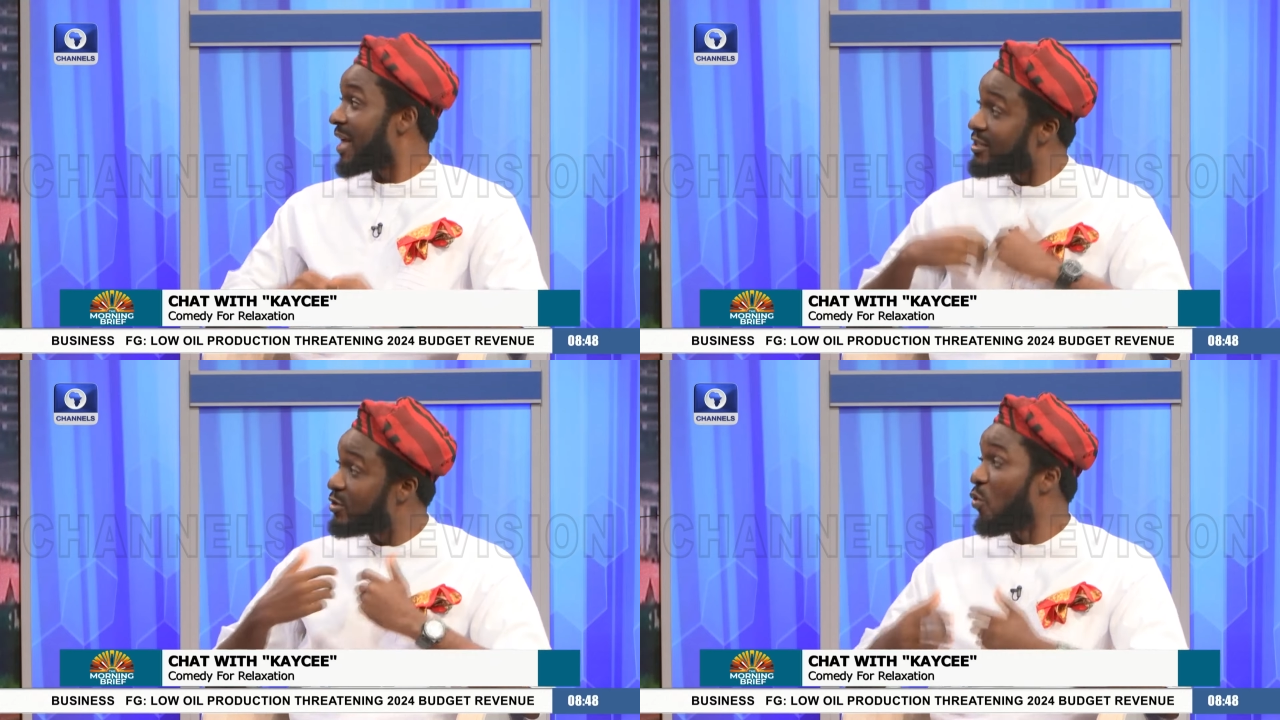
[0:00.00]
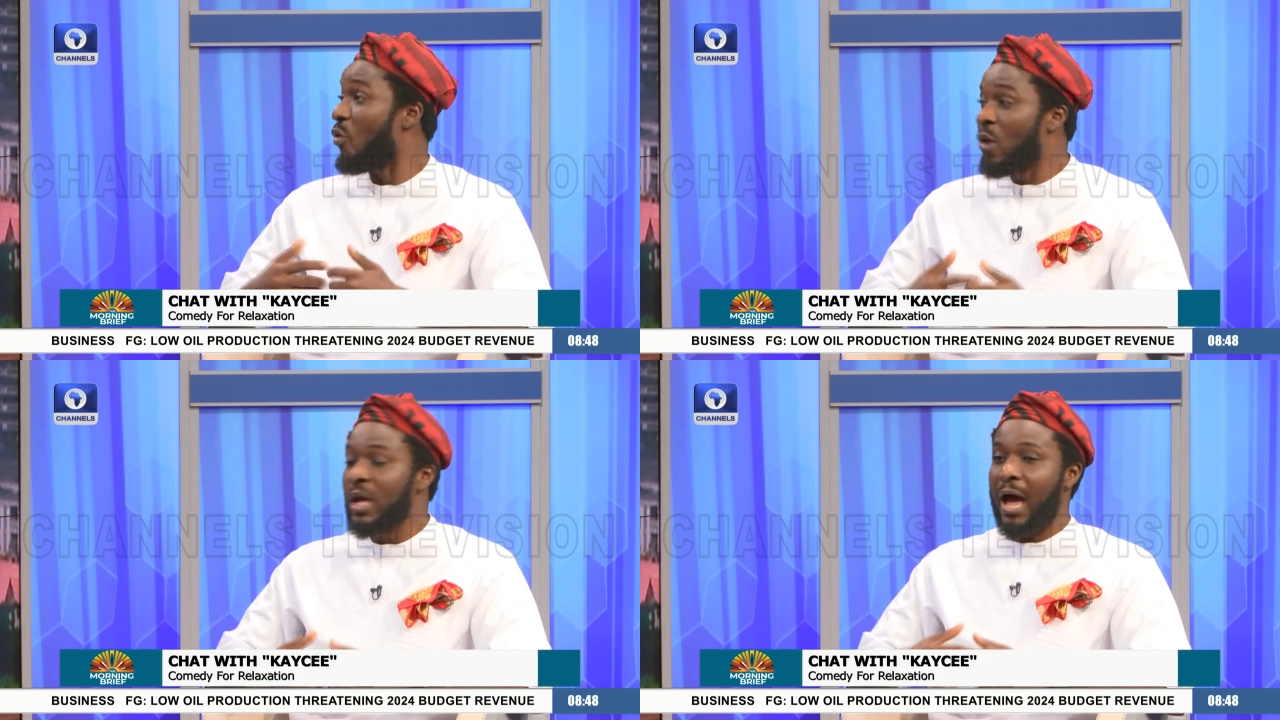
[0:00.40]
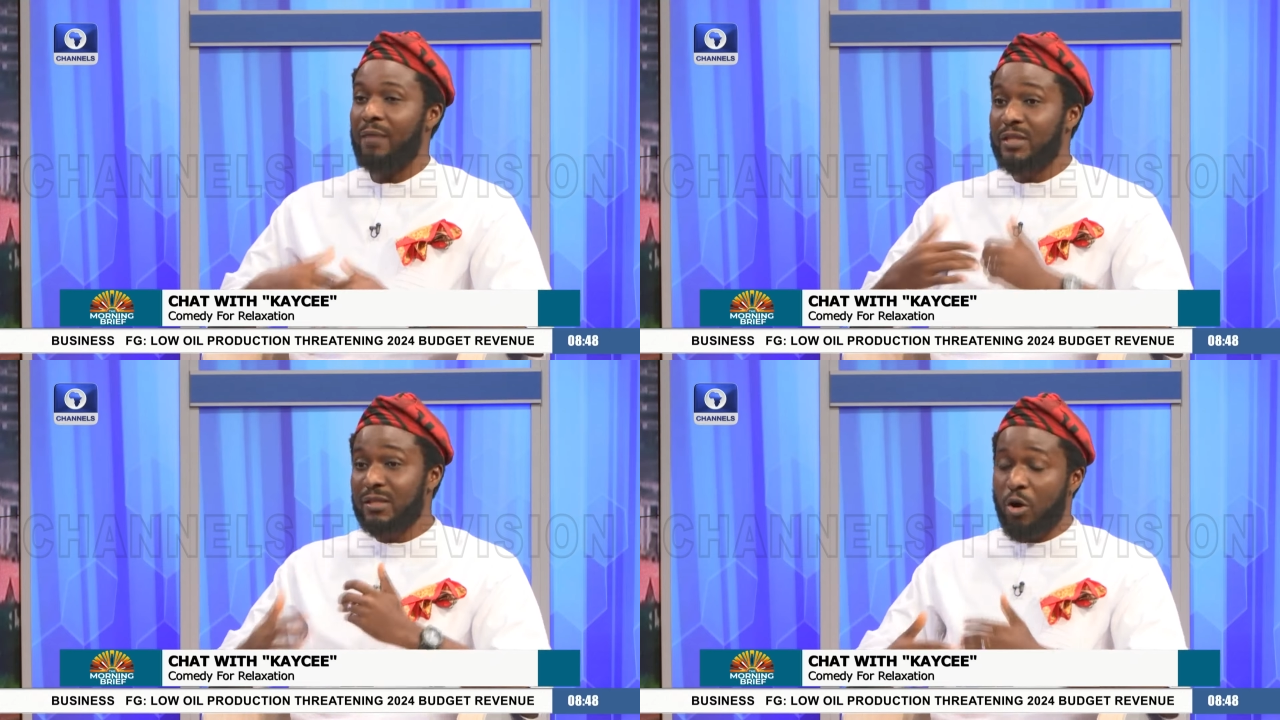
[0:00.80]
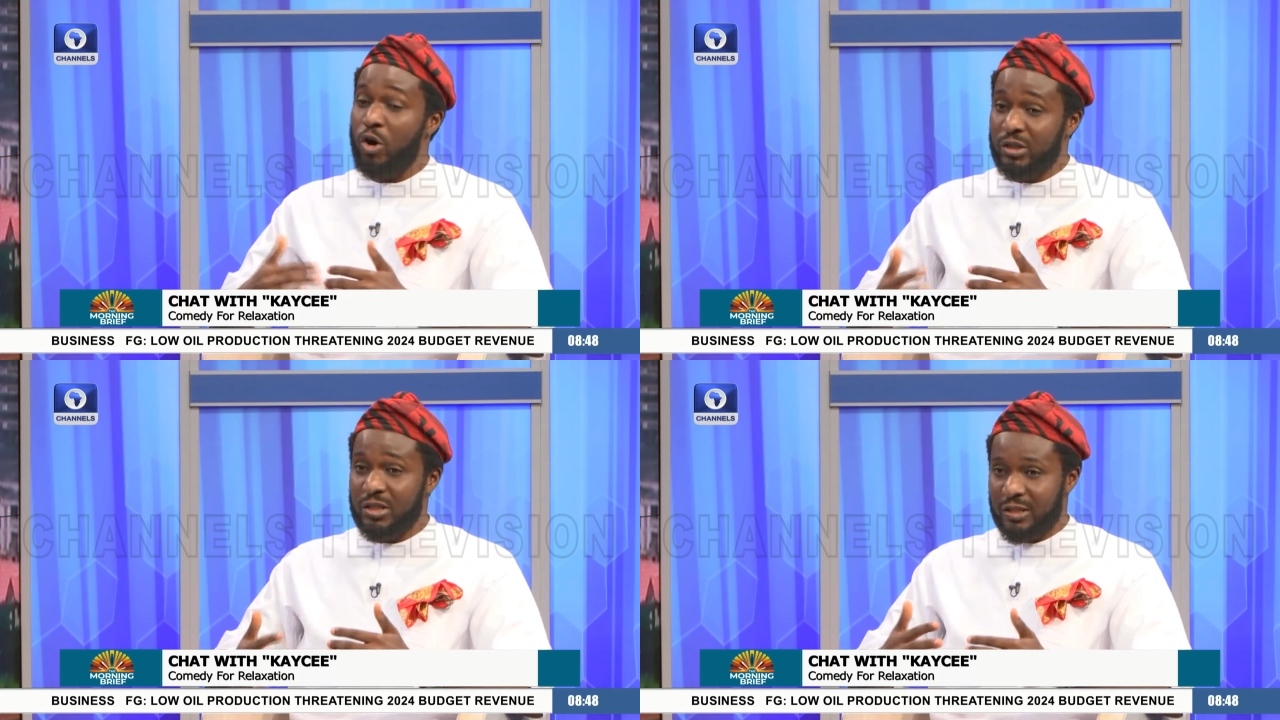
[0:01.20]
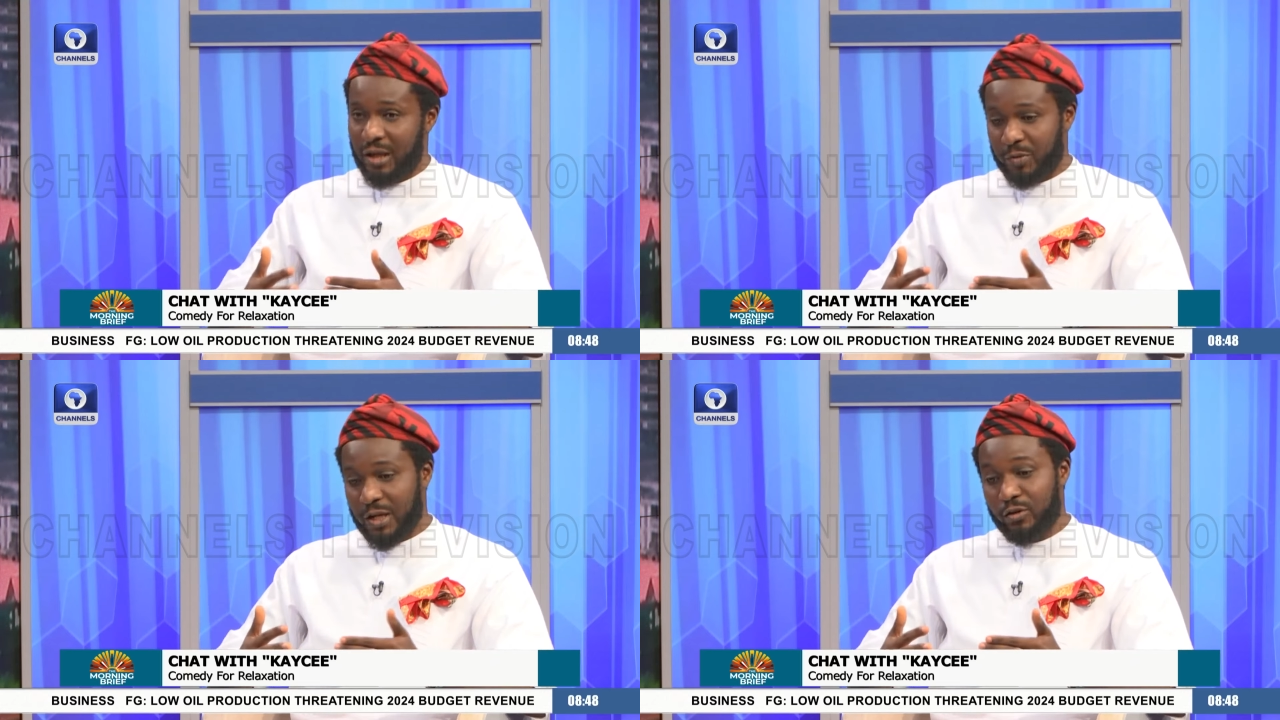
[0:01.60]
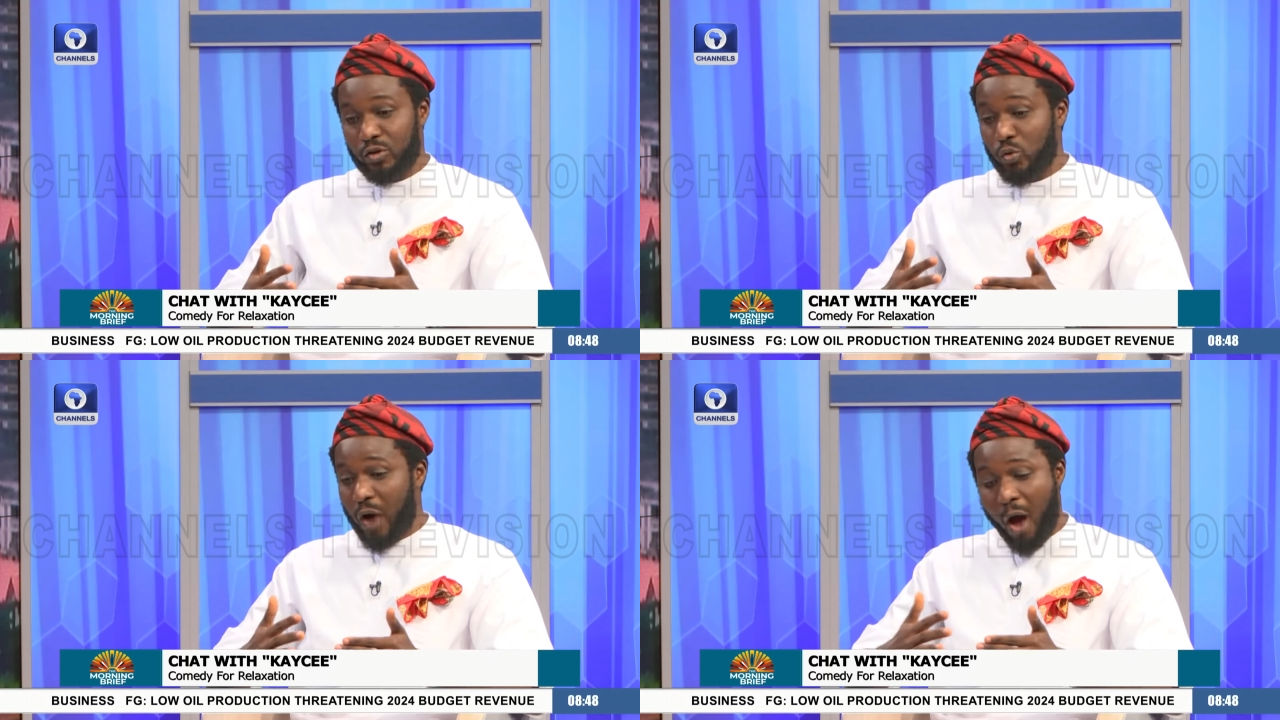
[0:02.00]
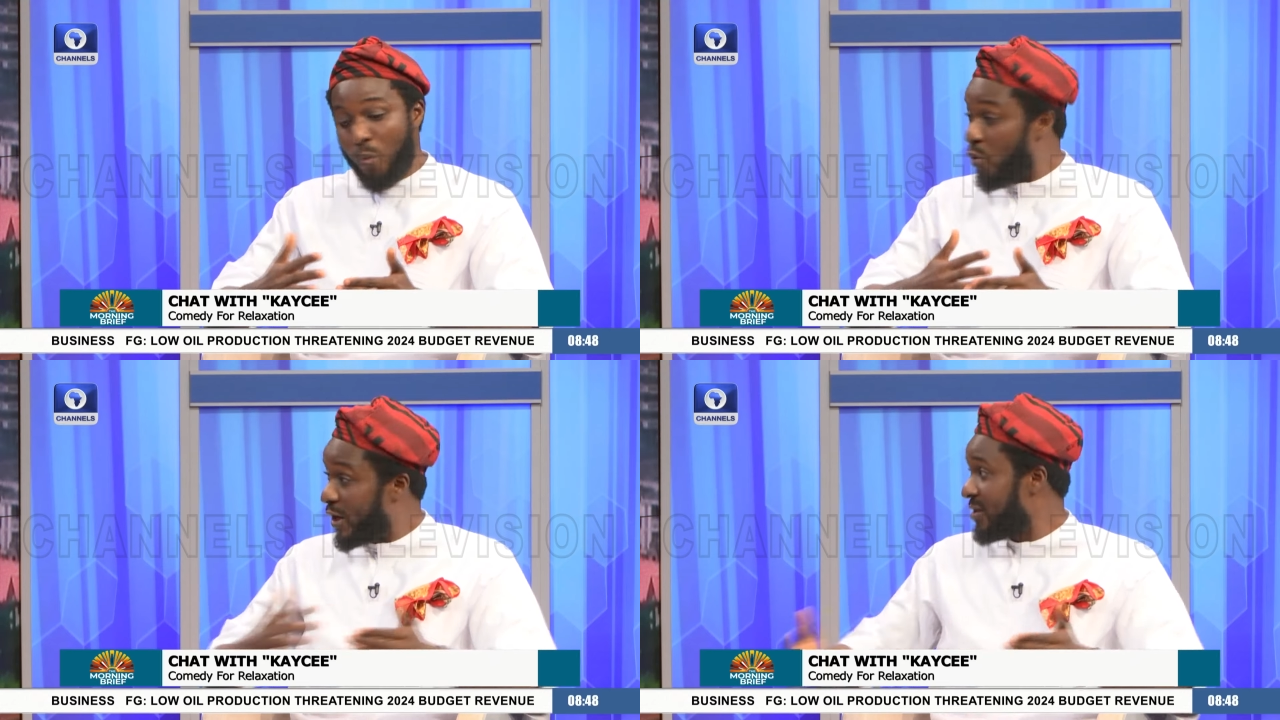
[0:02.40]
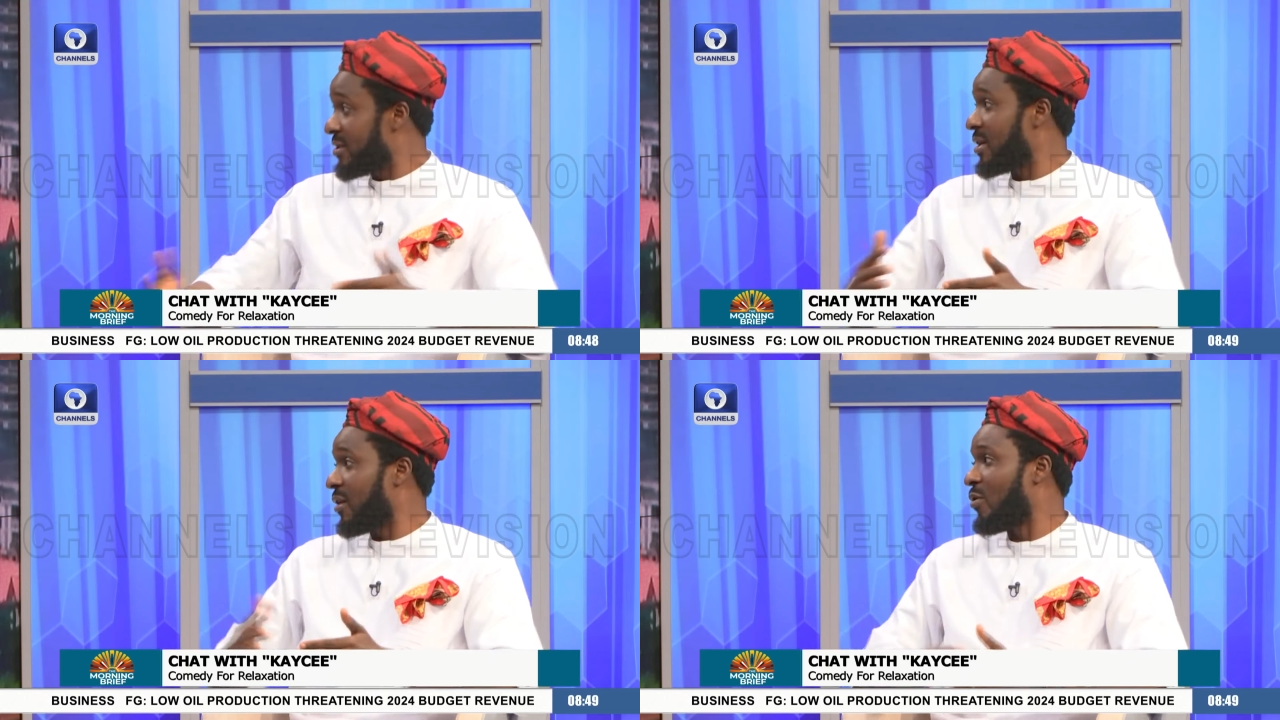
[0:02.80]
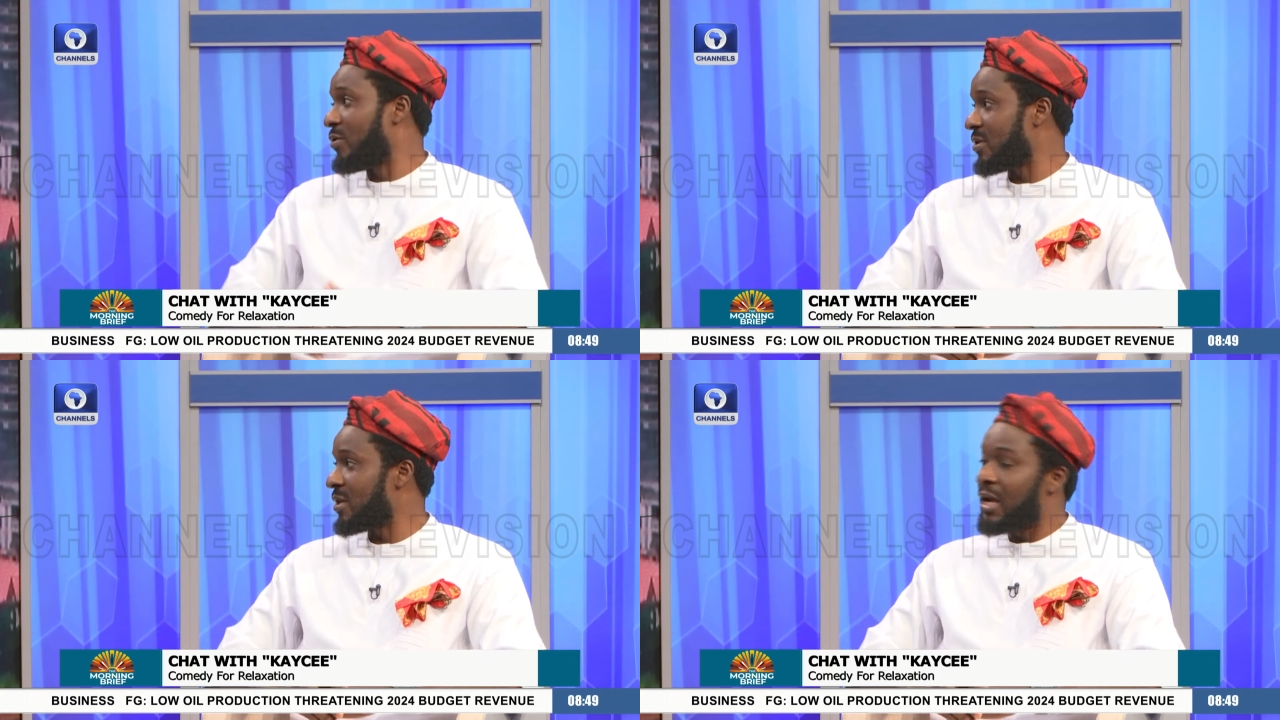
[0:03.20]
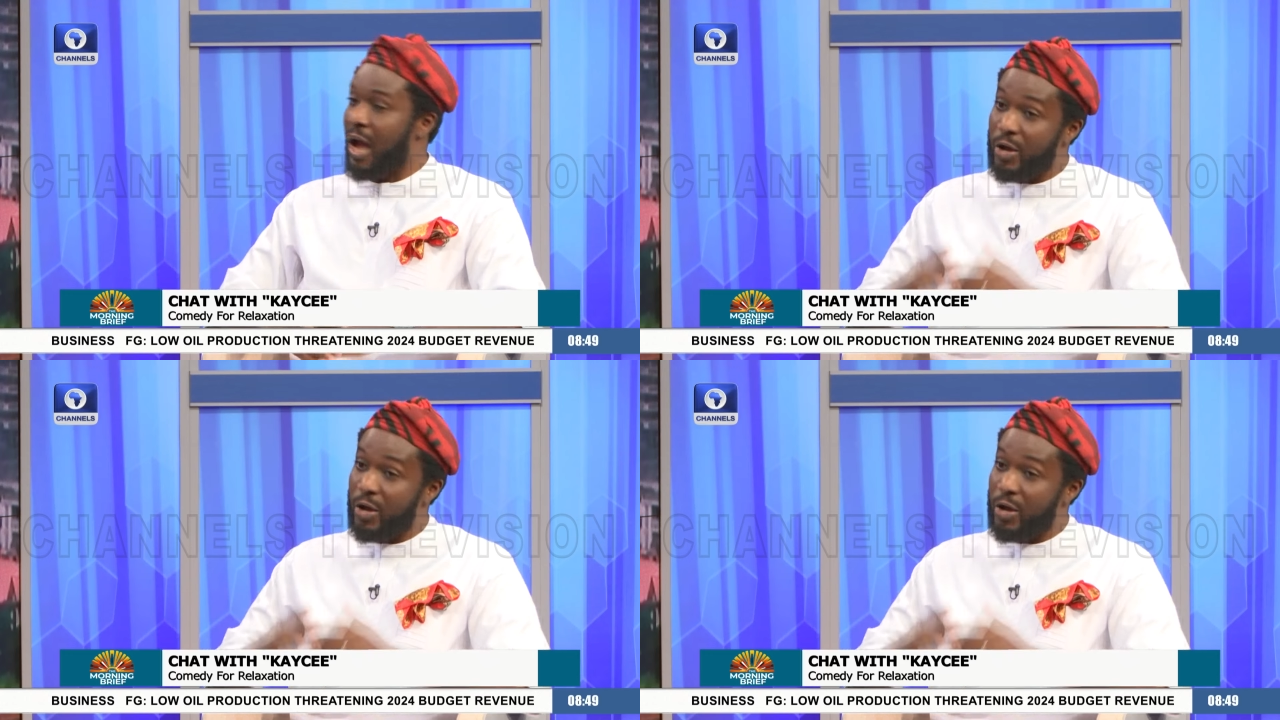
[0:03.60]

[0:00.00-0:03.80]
That's the whole, and the, all these things I'm telling you are within seconds